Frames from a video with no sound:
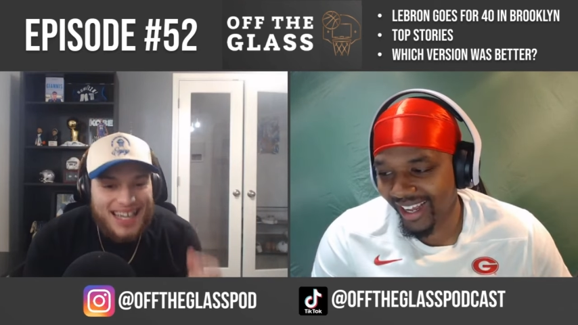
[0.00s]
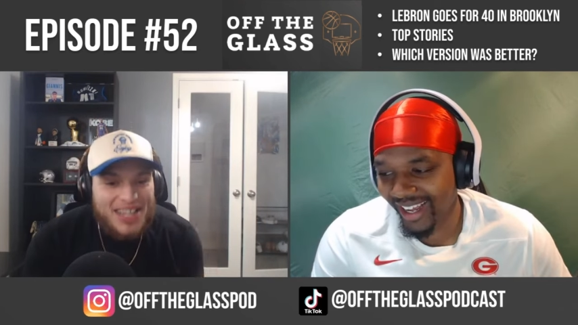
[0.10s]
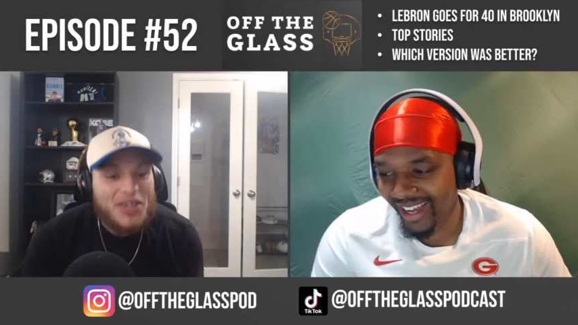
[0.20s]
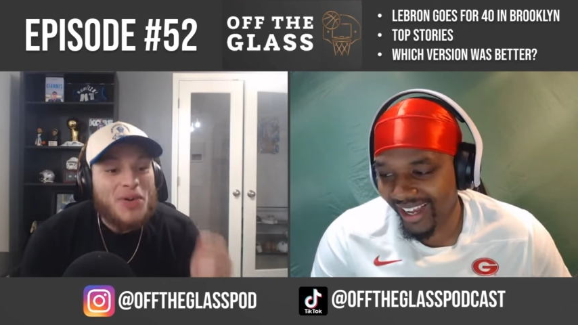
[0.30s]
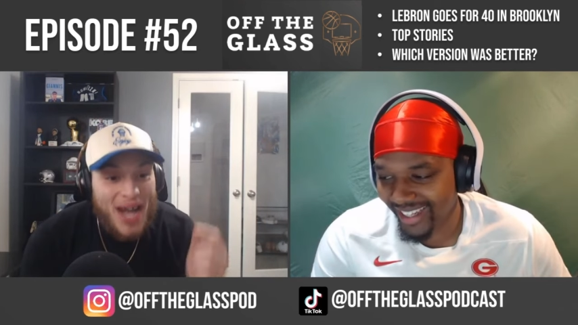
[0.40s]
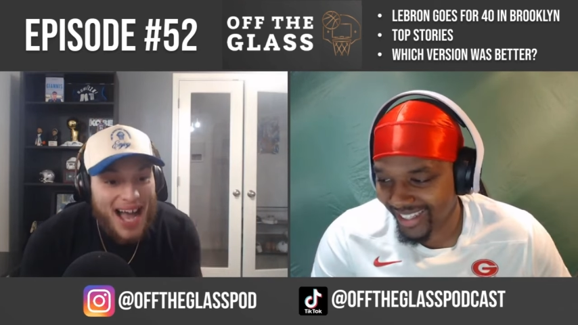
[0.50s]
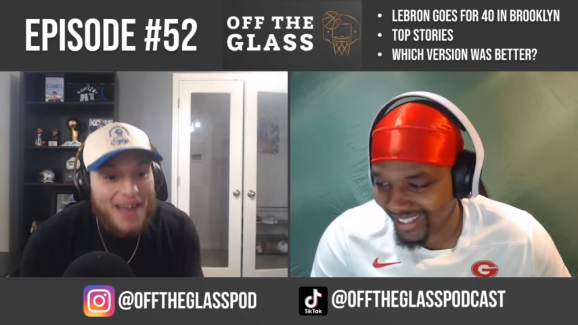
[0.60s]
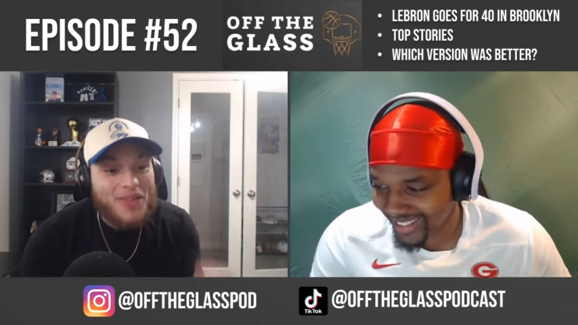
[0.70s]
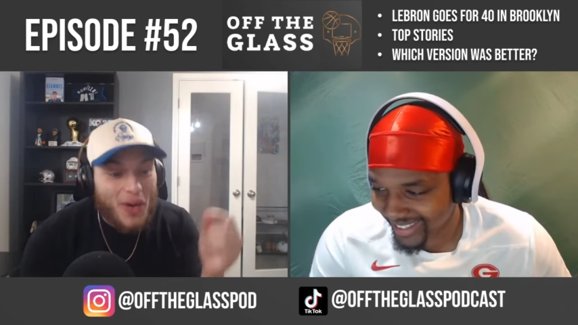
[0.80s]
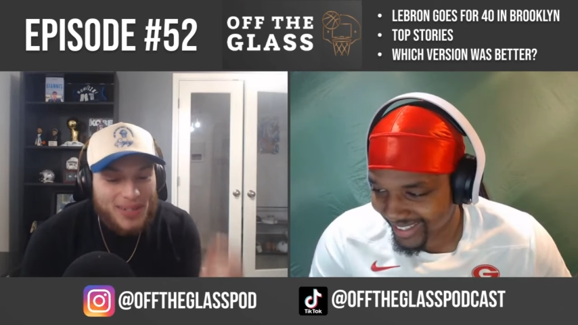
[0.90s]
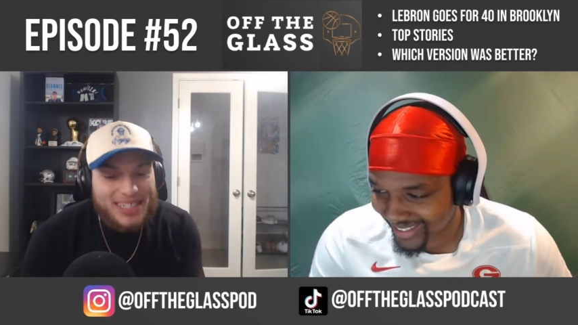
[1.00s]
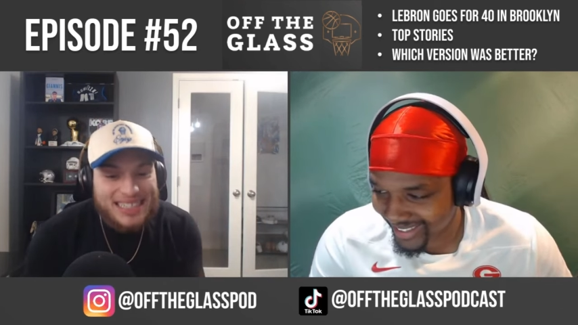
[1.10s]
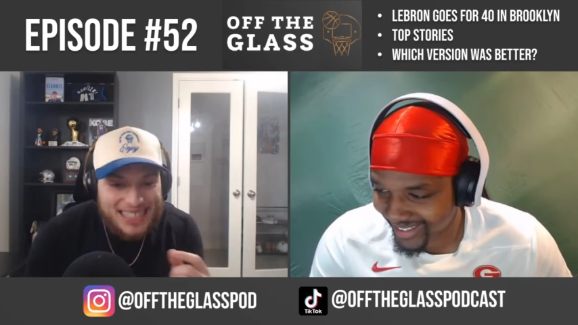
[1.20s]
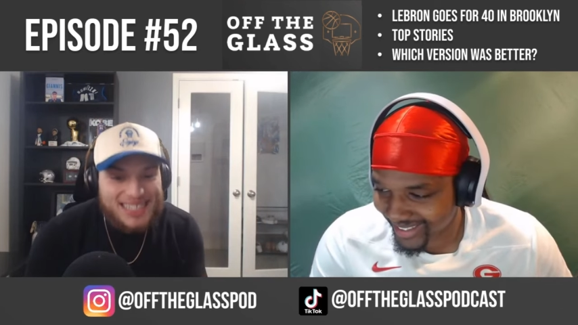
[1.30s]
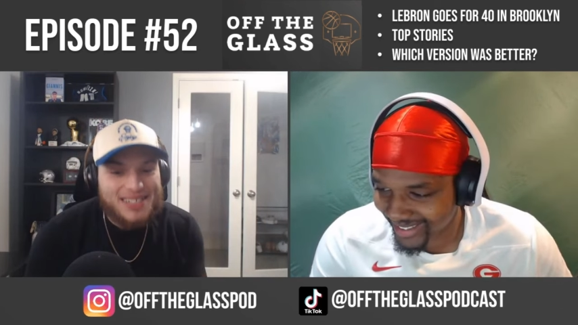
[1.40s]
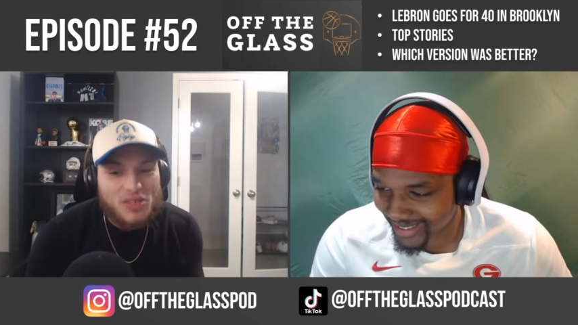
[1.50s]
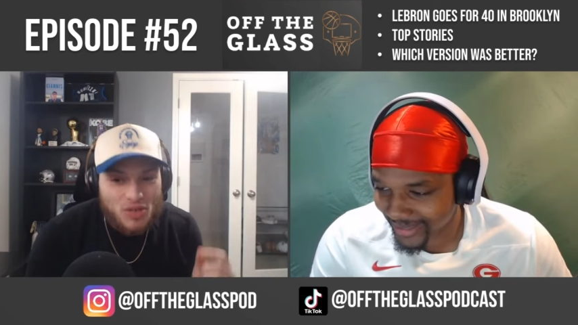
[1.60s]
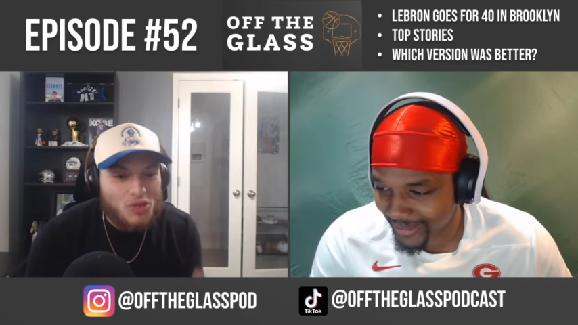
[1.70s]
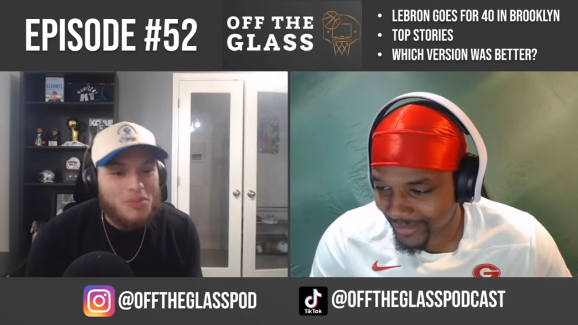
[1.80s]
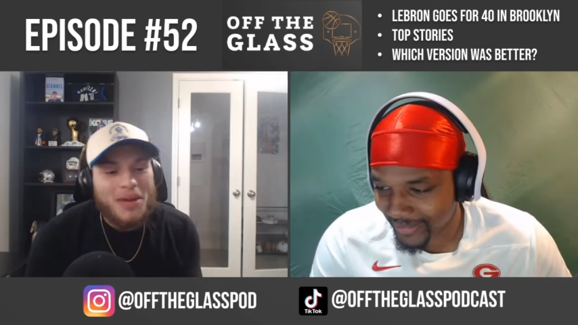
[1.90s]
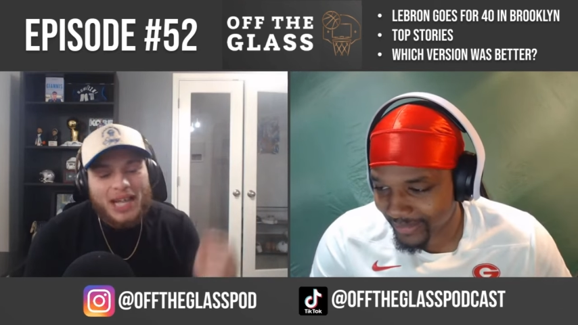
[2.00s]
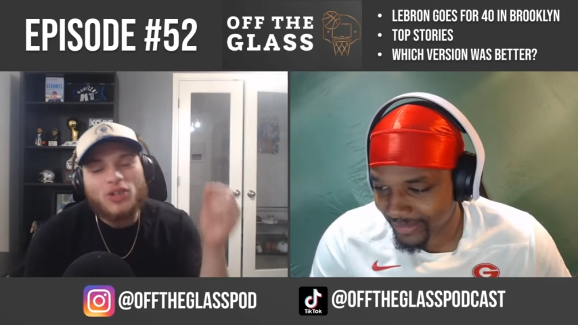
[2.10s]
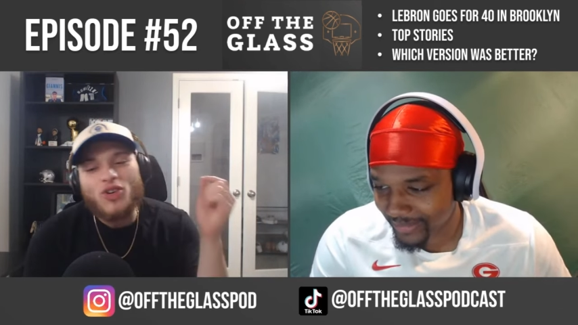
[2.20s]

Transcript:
Speaker 1: You have hard decisions to make